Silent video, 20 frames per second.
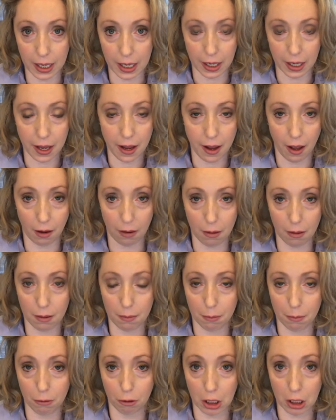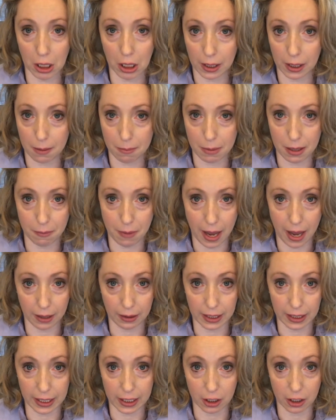it can really be
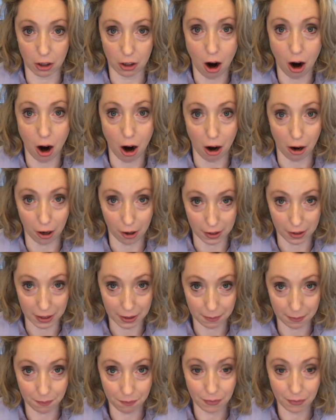maddening and hard.